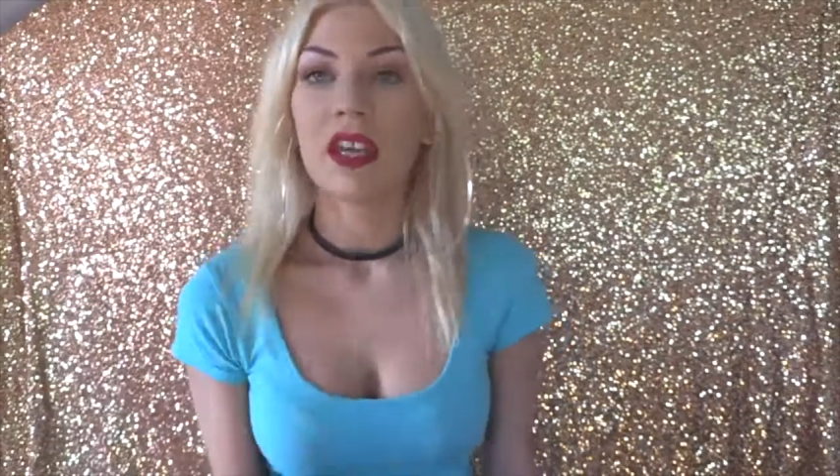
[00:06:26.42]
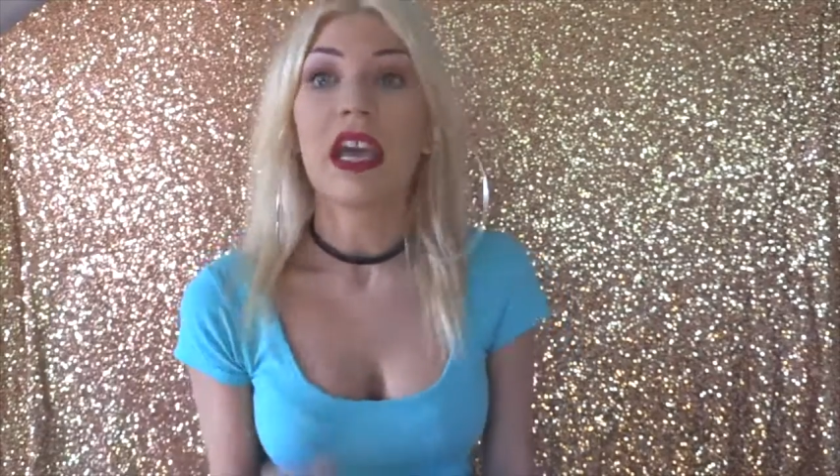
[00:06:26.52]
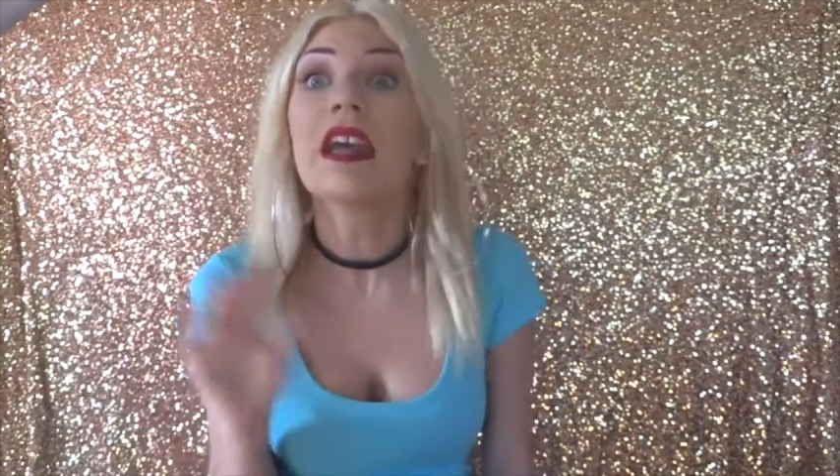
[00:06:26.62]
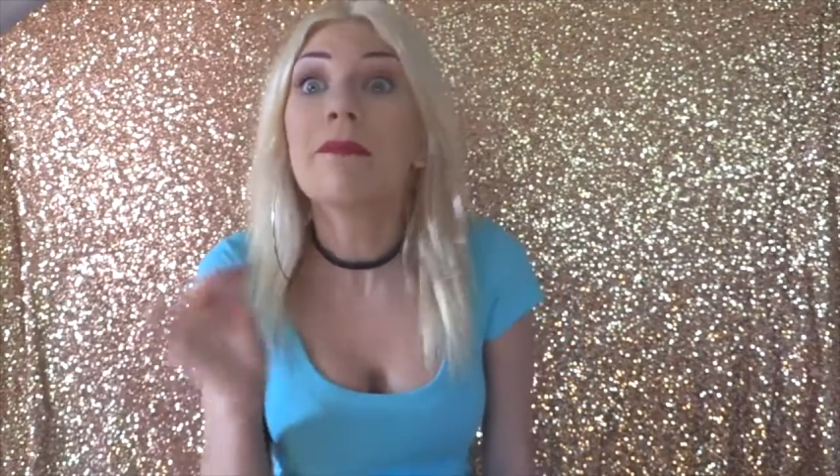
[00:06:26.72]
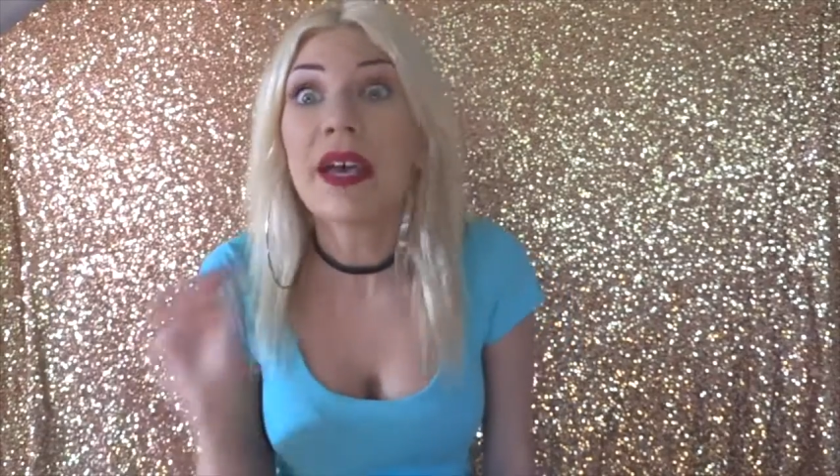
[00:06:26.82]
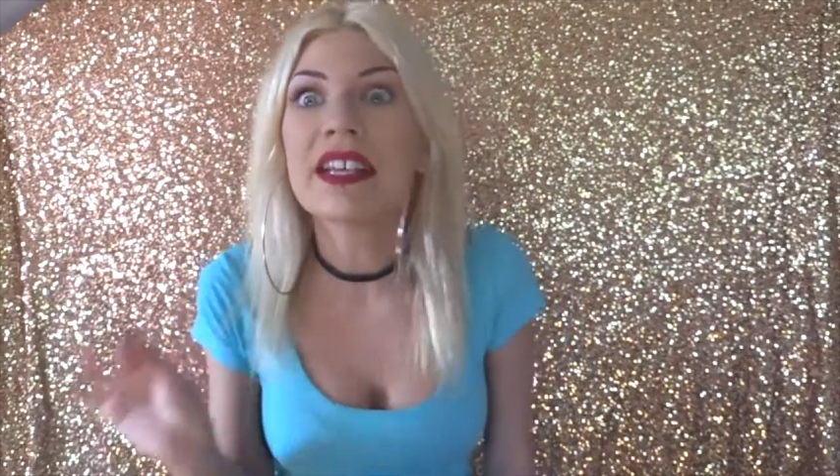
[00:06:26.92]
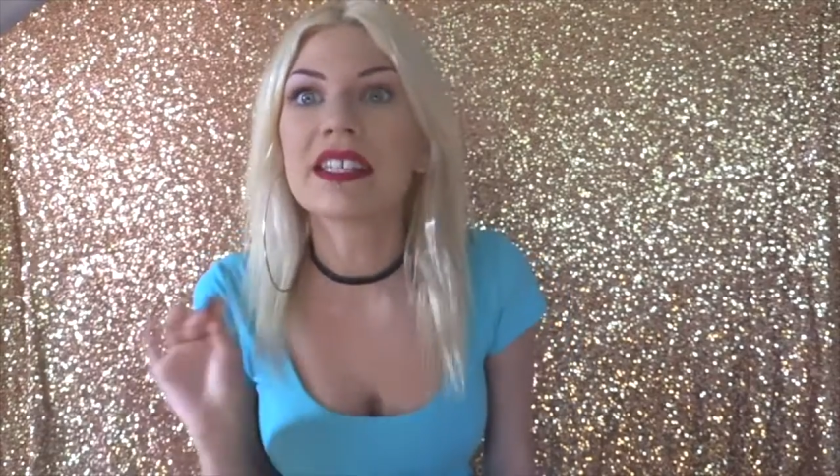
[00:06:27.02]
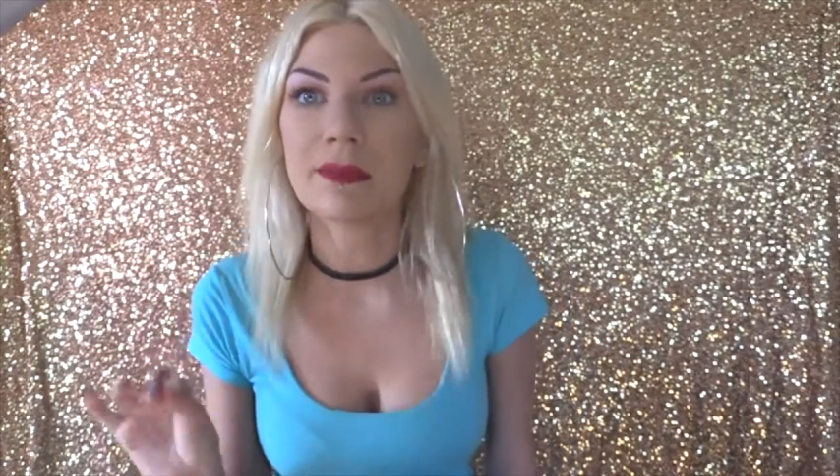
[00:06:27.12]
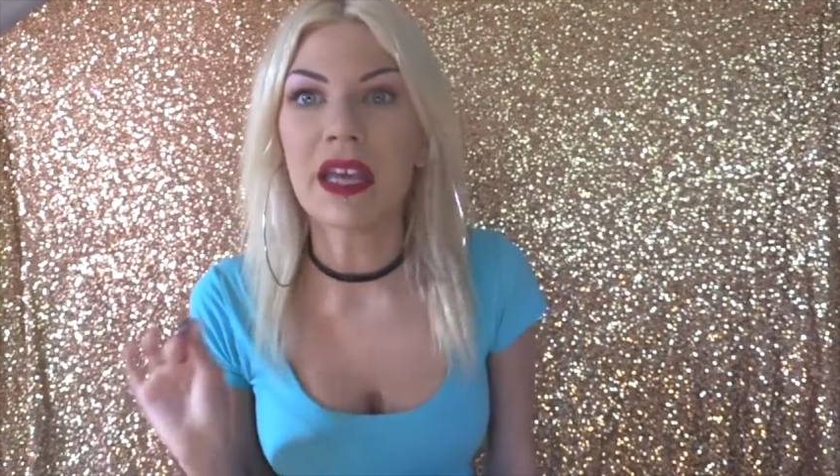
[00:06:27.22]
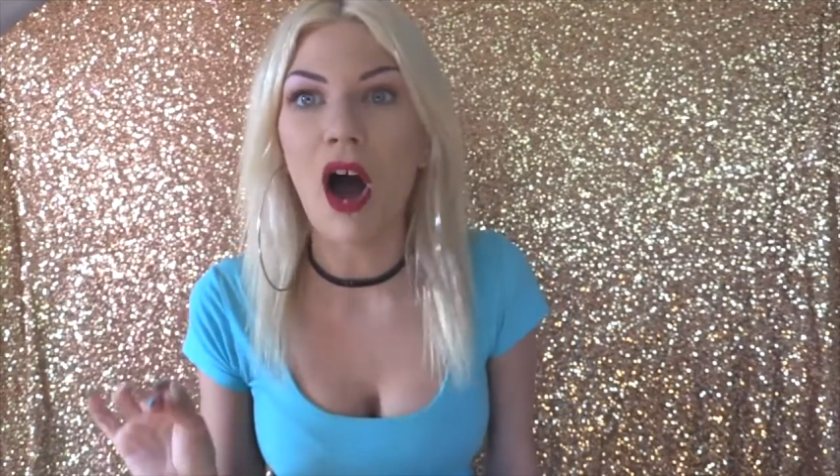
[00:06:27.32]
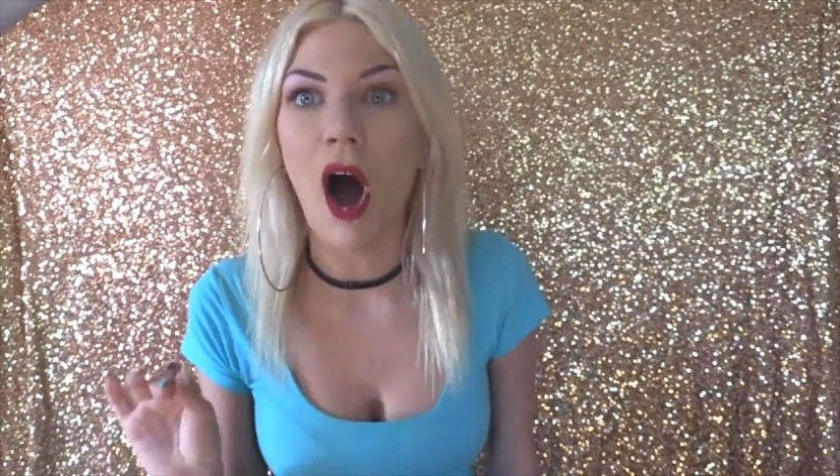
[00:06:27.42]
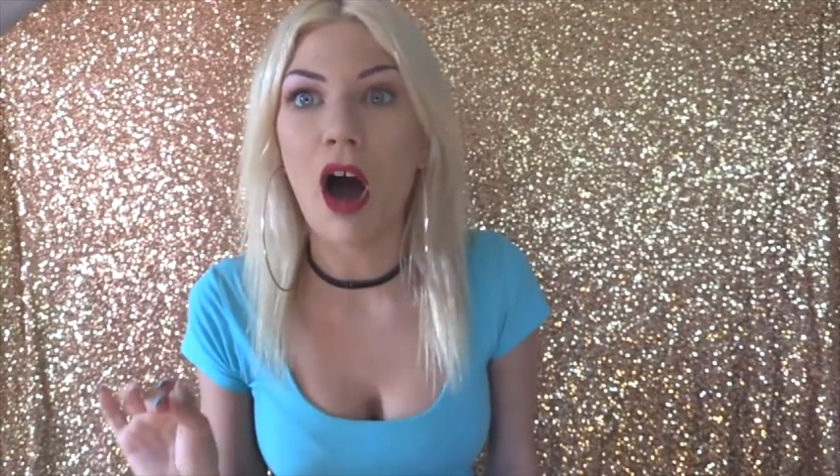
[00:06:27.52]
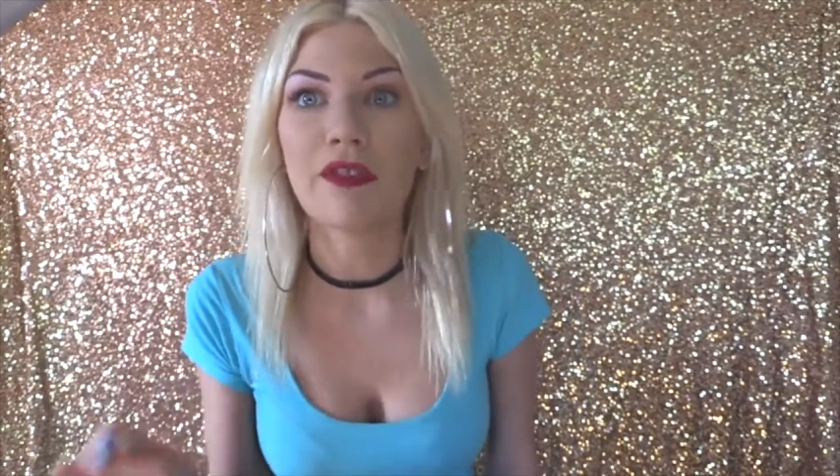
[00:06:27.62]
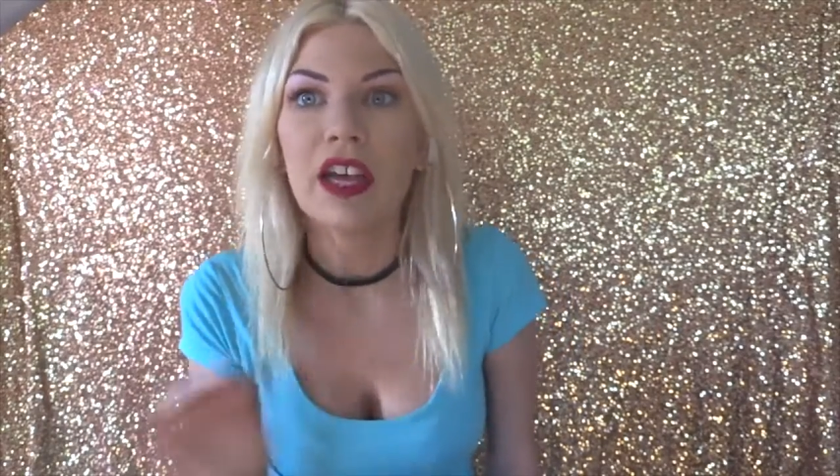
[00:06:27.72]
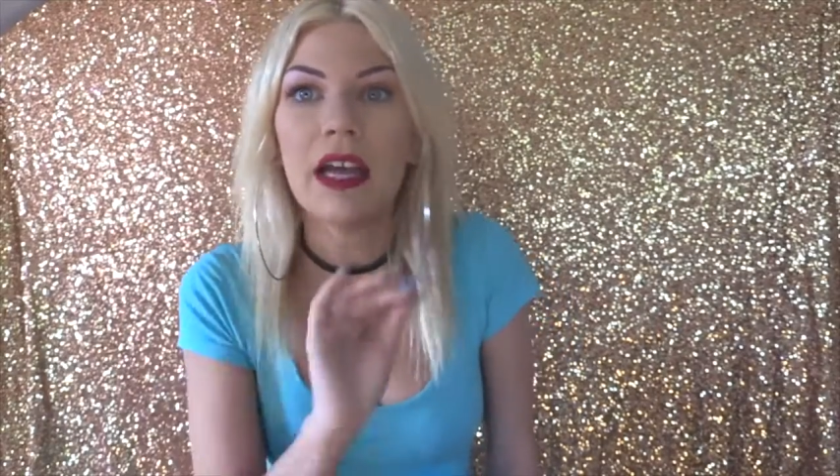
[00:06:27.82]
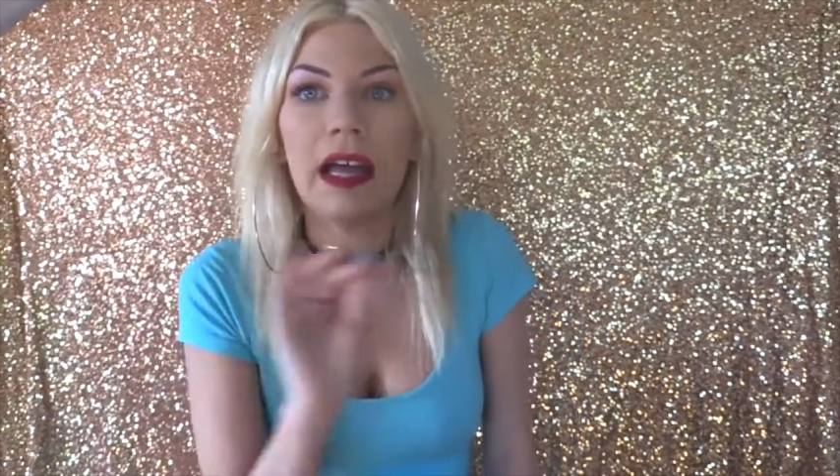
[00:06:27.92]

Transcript: it pissed me off.